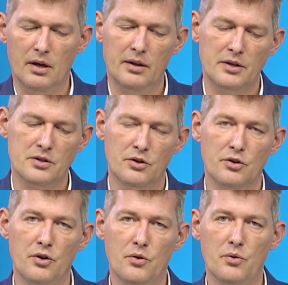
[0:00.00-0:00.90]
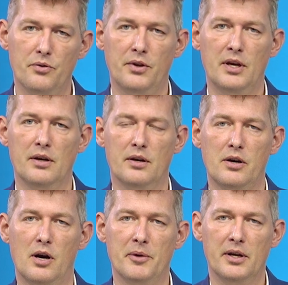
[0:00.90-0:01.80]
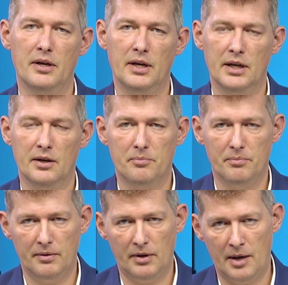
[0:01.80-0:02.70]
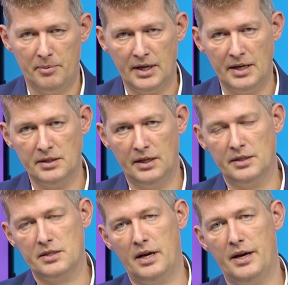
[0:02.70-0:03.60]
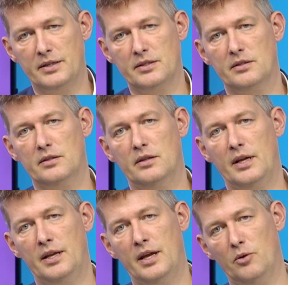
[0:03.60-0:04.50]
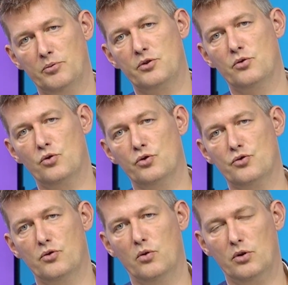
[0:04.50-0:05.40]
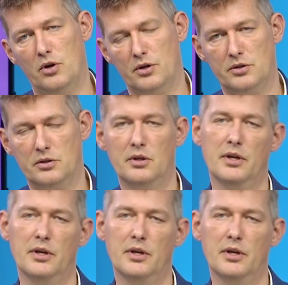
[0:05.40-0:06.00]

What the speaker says: There's a new thing coming in Application Insights that helps you control costs.